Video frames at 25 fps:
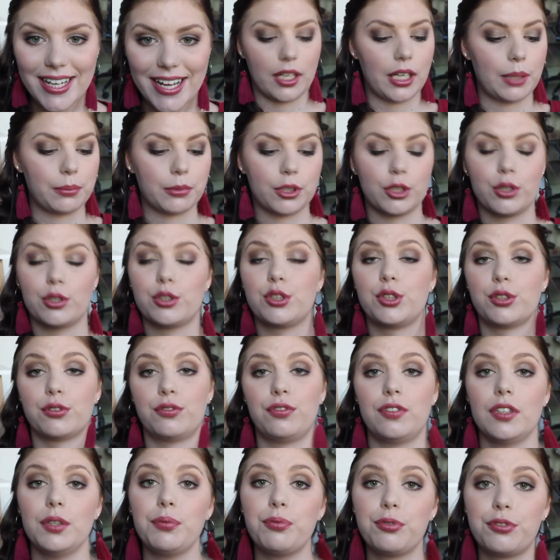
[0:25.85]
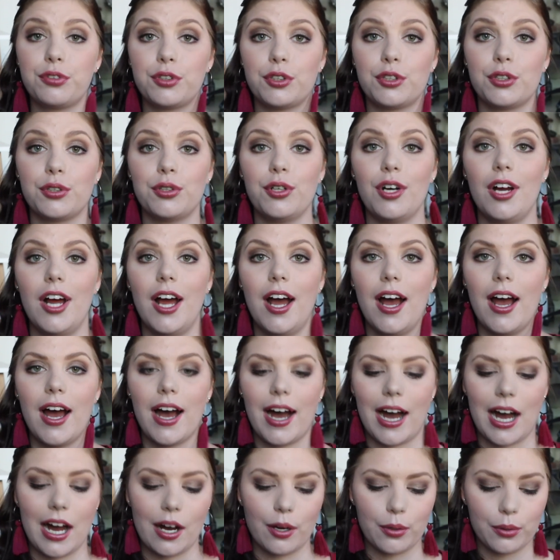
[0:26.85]
I'm going to flip through
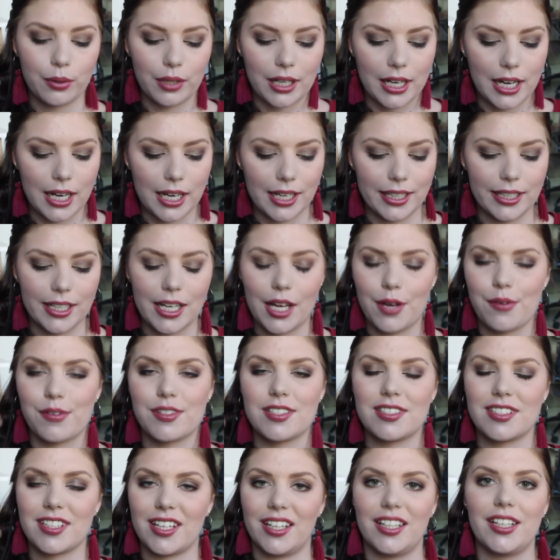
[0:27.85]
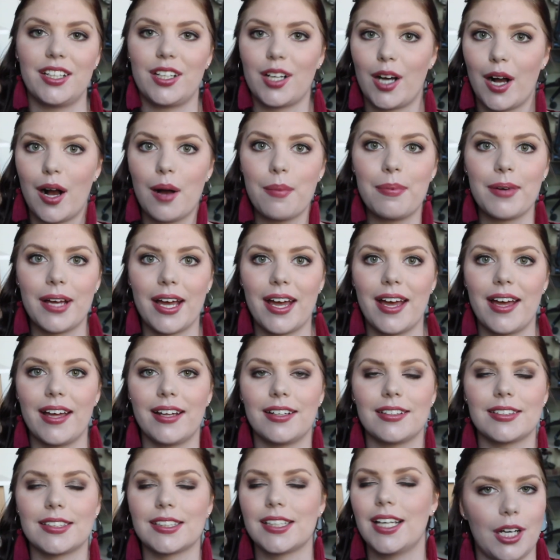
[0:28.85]
how I have set it up,
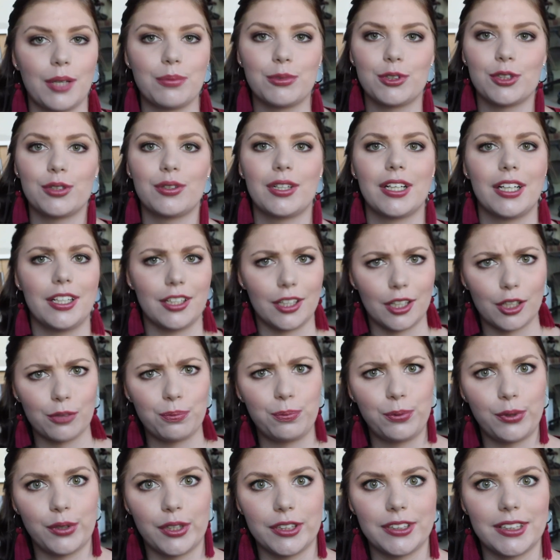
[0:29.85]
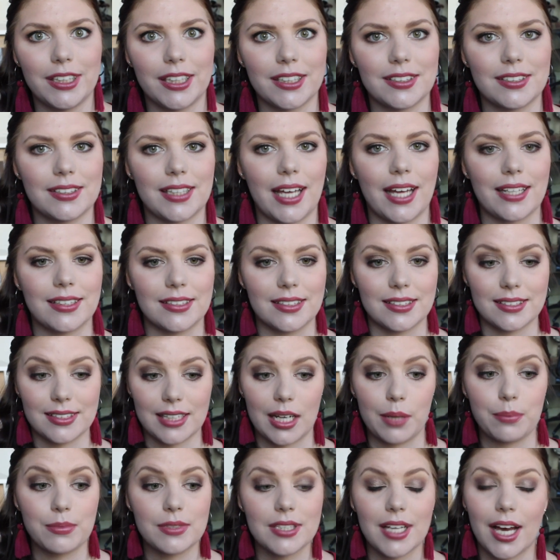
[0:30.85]
and I'm doing a lot of projects at the
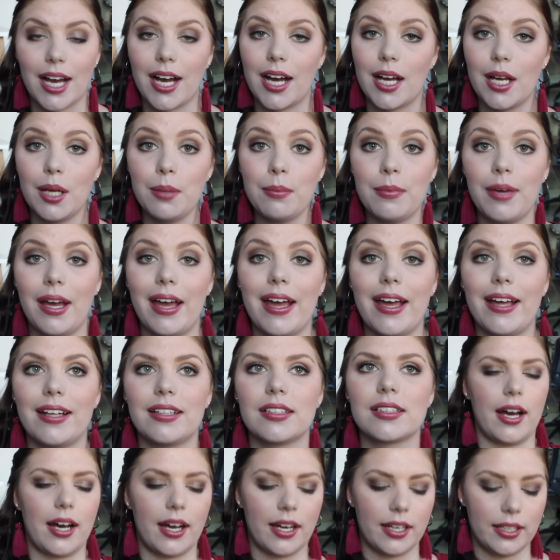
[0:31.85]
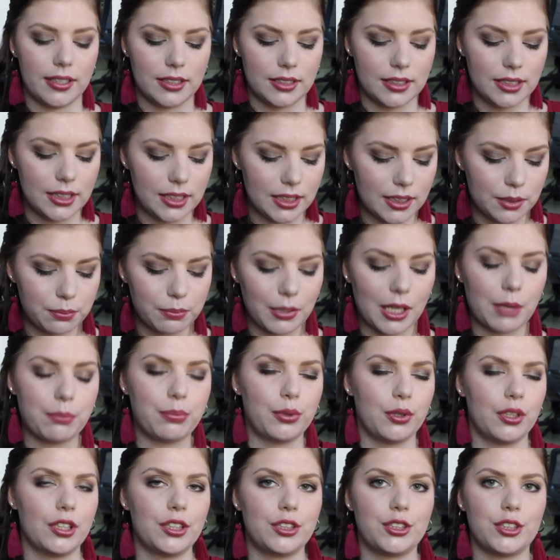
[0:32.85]
same time and I need my
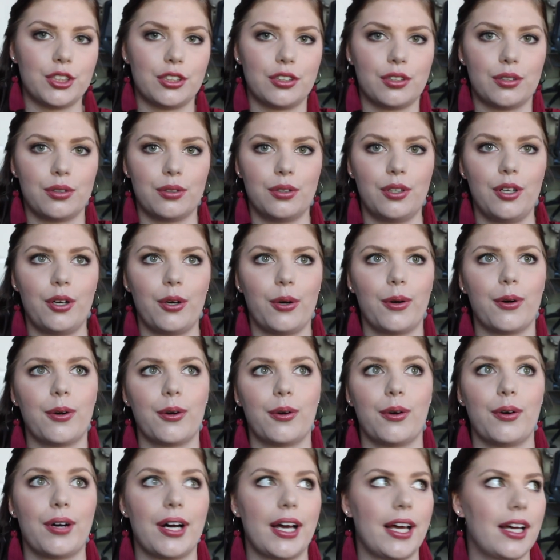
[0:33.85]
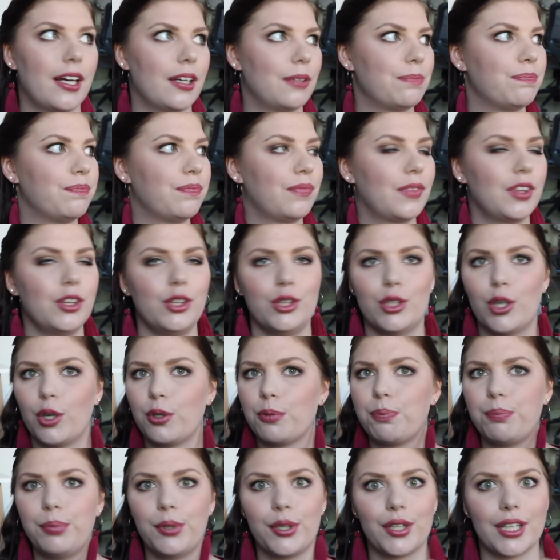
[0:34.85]
bullet journal or a
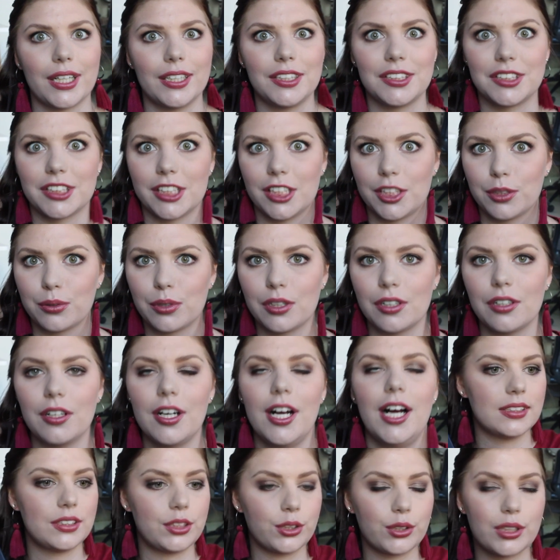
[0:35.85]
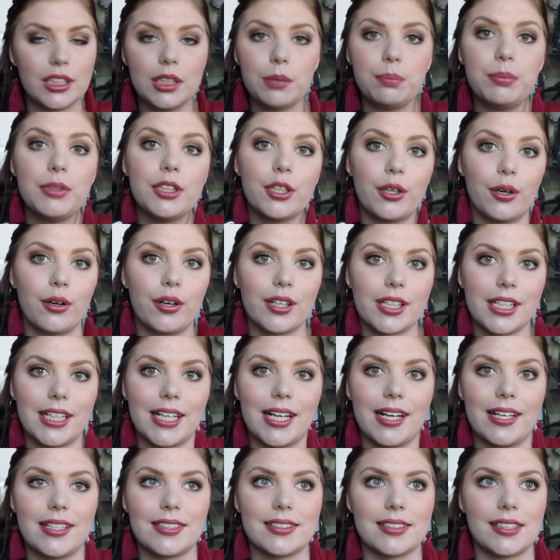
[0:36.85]
notebook in general to keep me
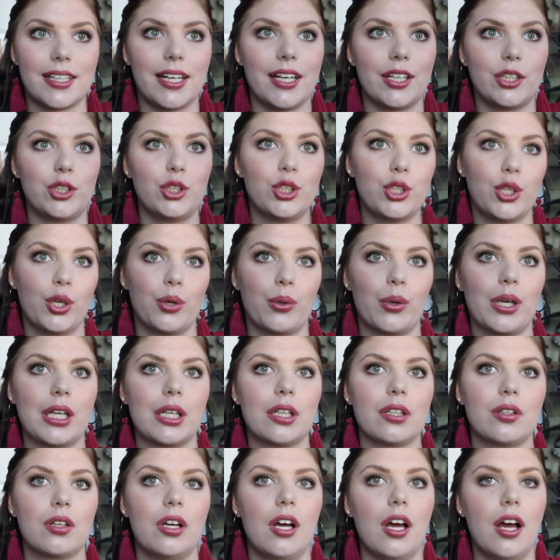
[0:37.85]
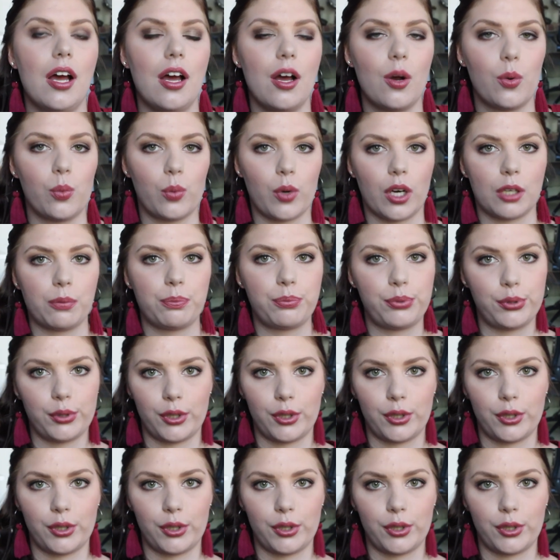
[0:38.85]
organized and knowing what